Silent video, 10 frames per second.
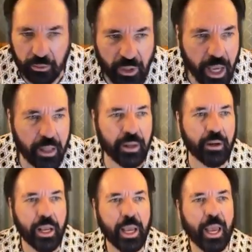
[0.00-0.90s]
We got
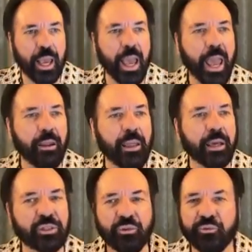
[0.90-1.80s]
together,
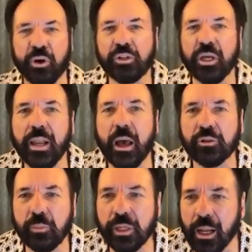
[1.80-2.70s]
and there's the first
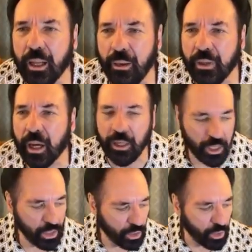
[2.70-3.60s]
announcement. Hallelujah.